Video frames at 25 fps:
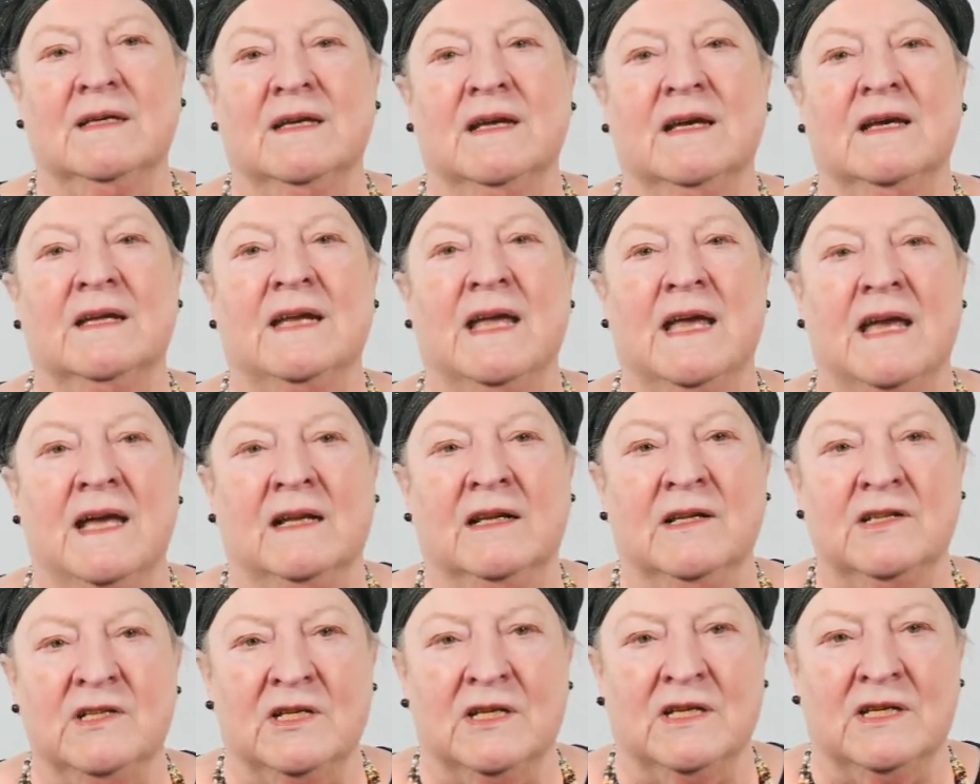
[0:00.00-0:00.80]
an
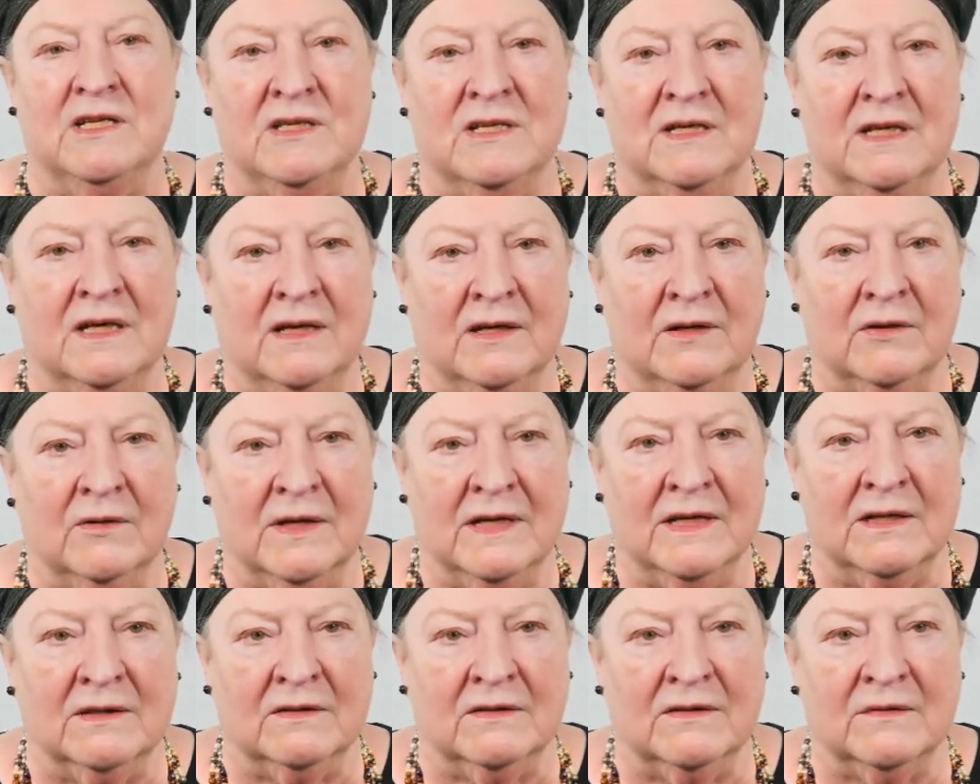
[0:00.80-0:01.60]
elegy to Hunter
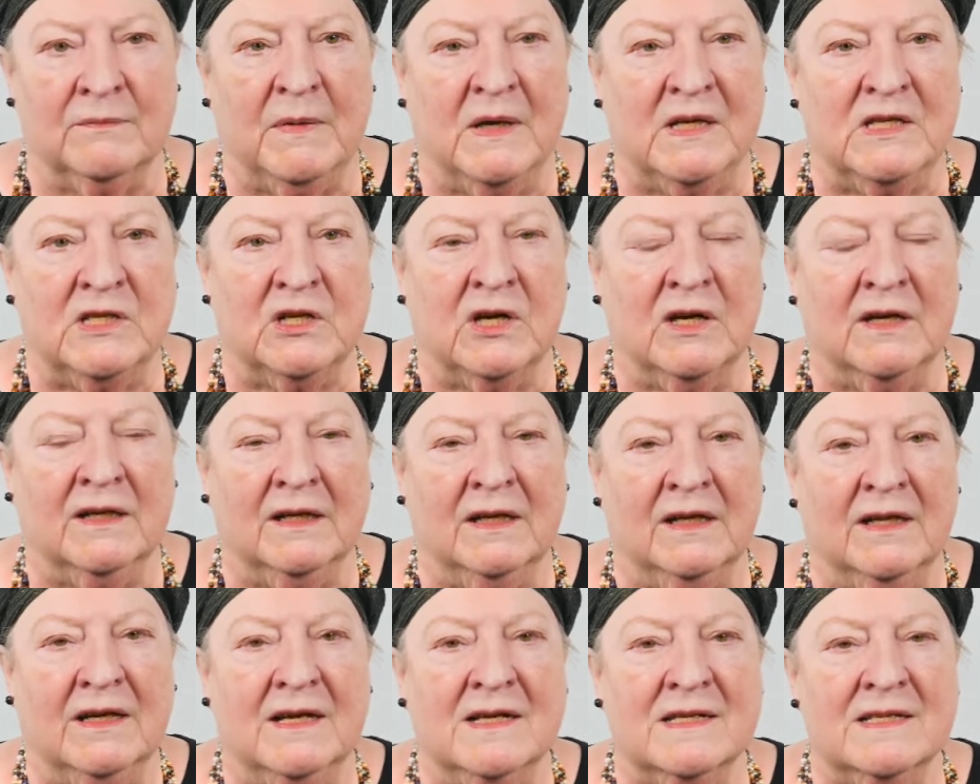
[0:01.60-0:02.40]
Hills by John
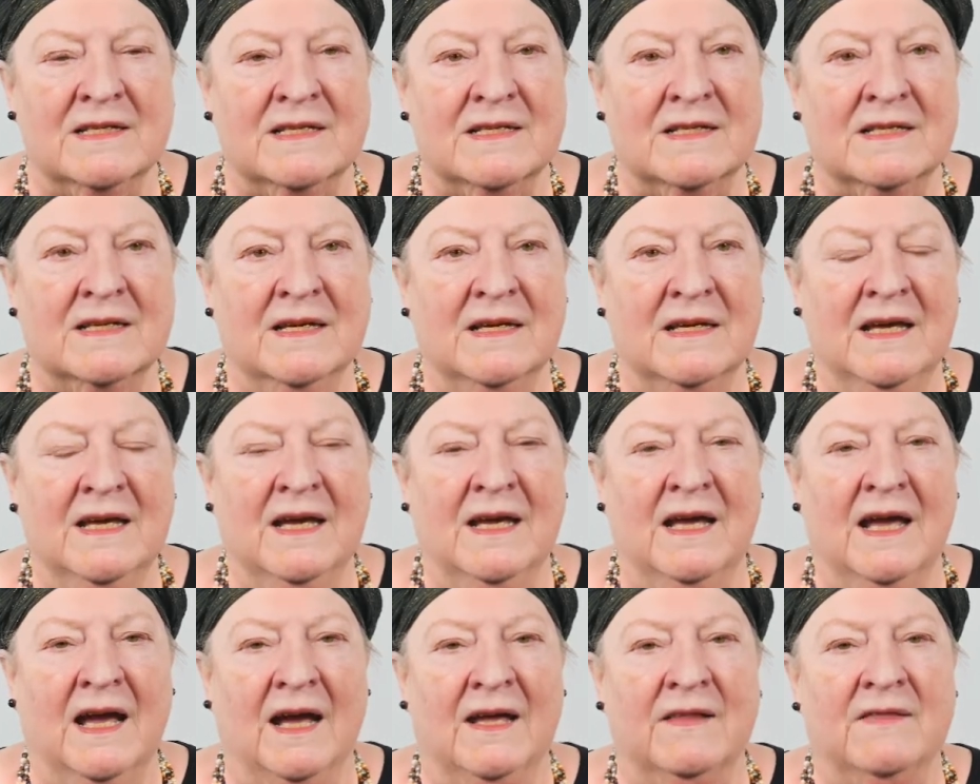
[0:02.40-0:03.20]
Lutz,
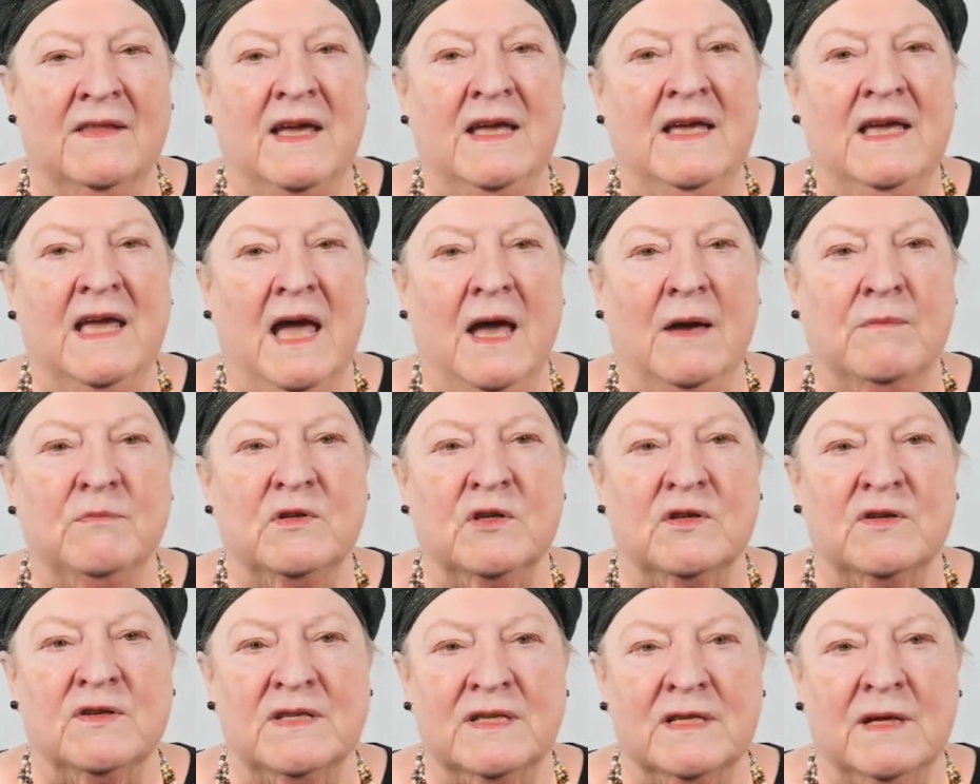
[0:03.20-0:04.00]
and they
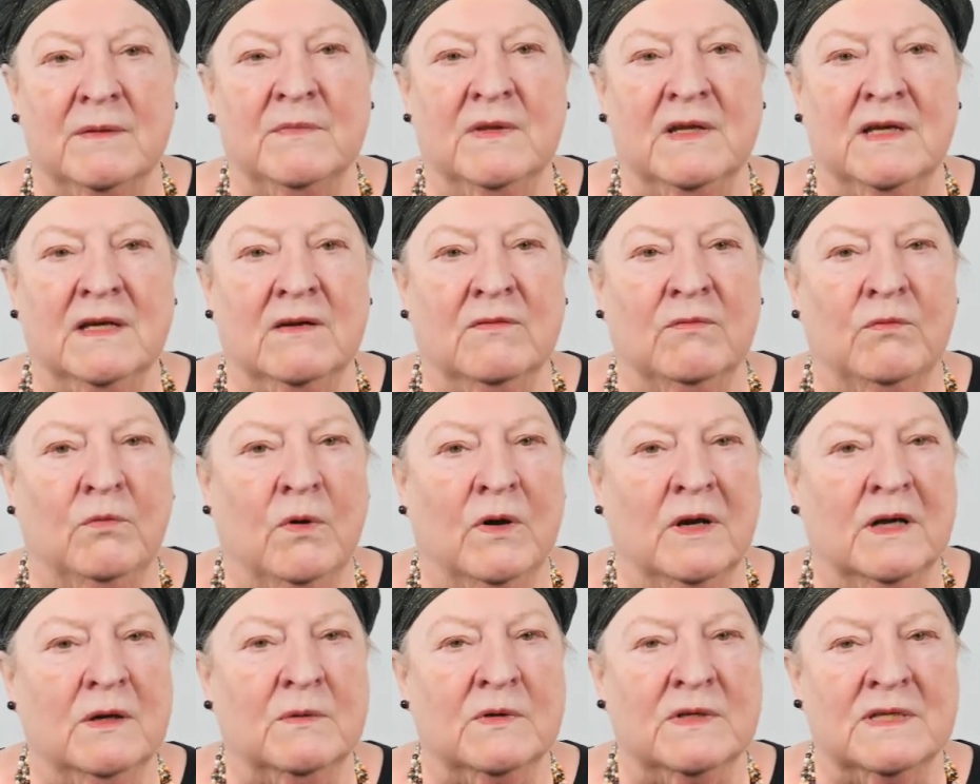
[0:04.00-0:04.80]
capture something of
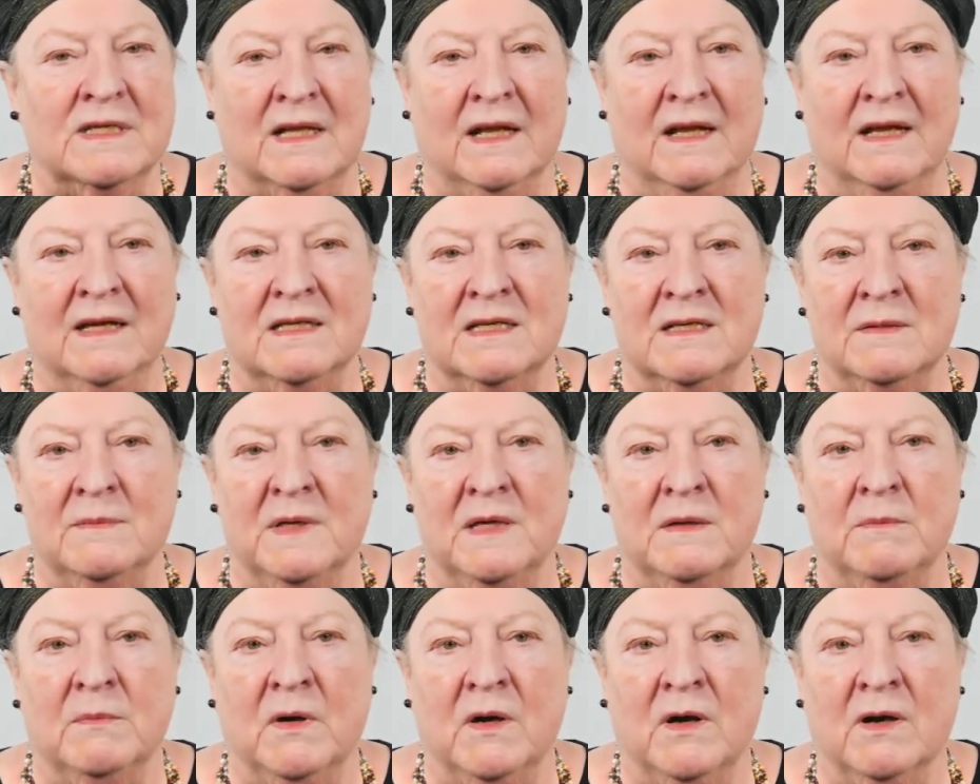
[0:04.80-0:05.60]
what it was like to
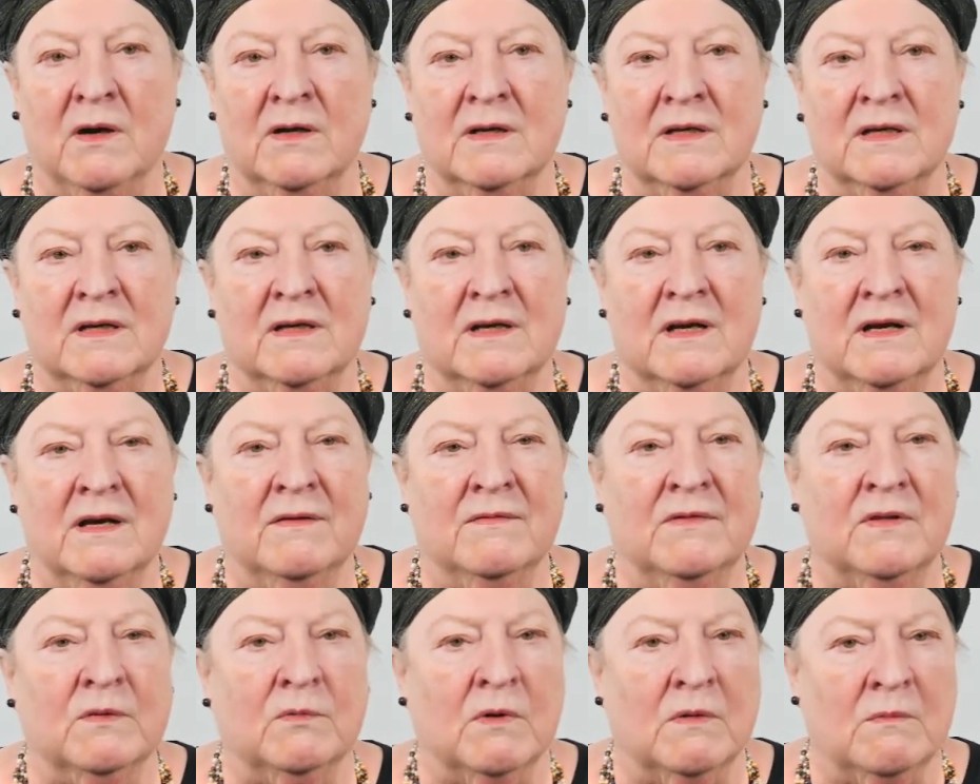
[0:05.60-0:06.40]
be a part
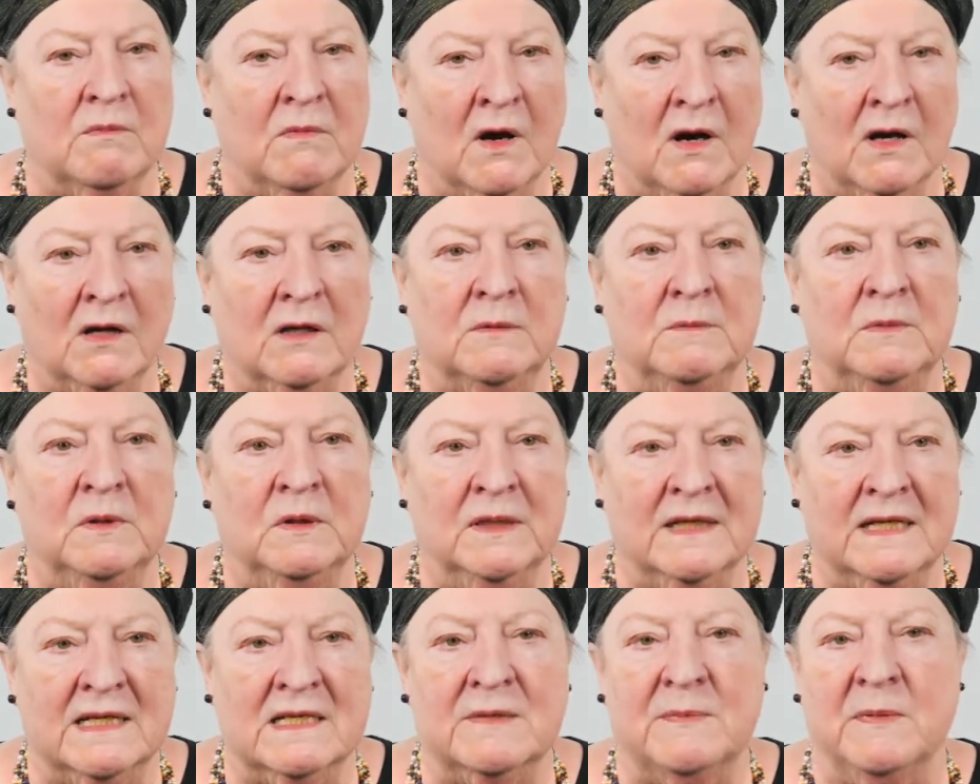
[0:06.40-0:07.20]
of the
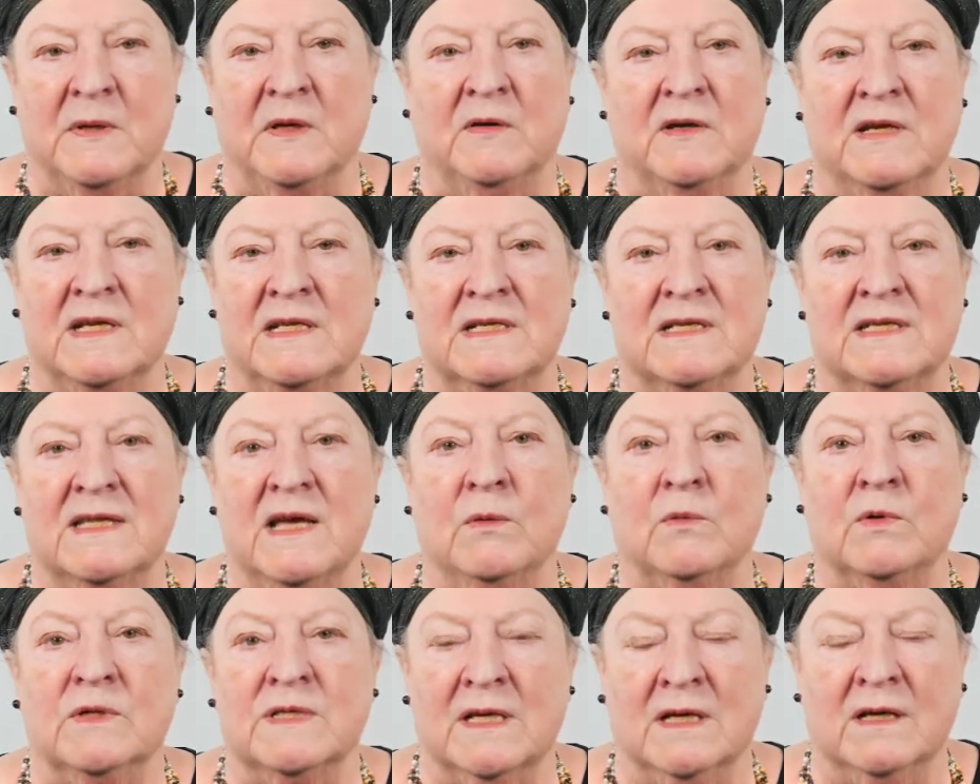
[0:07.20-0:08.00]
remarkable experience
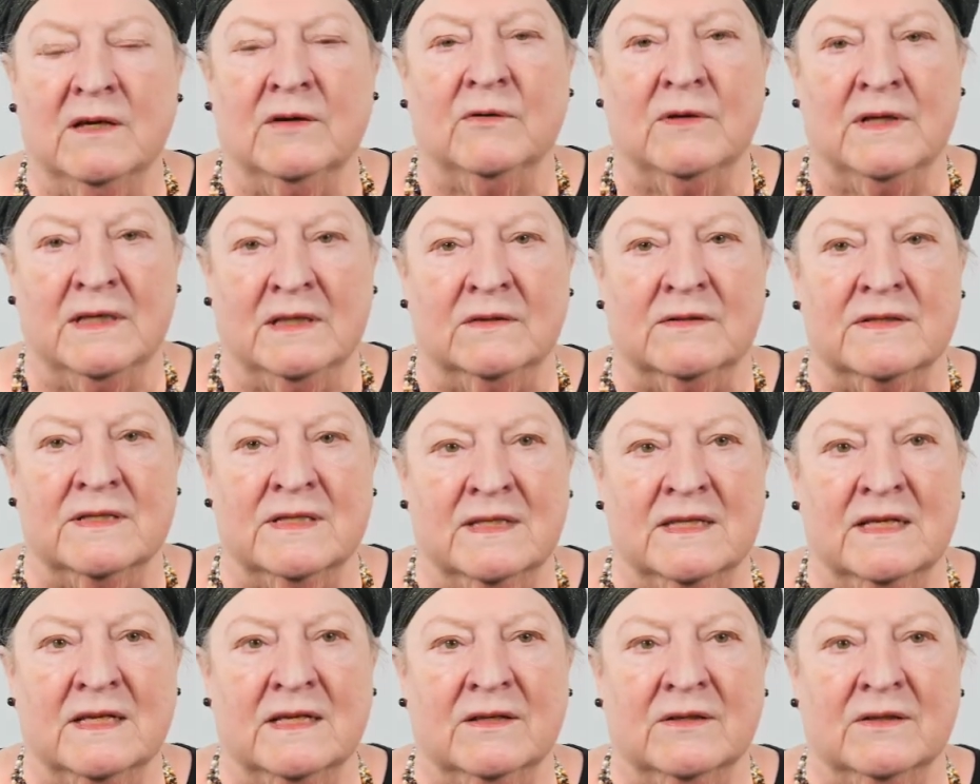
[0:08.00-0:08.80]
that was Hunter Hills
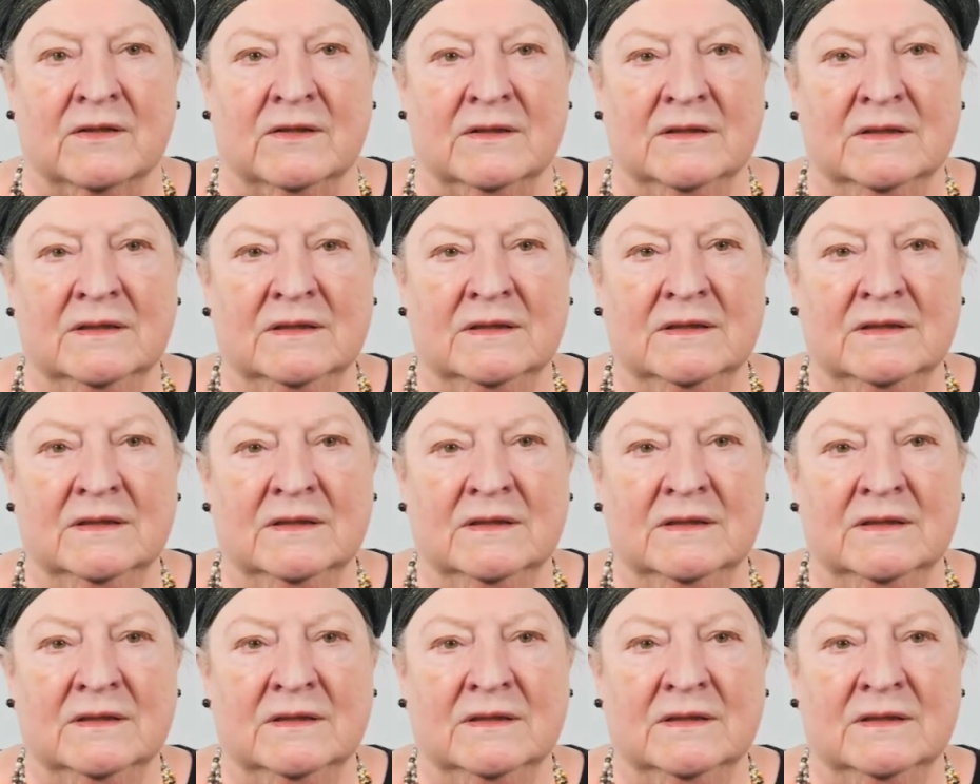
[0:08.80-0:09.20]
Theater.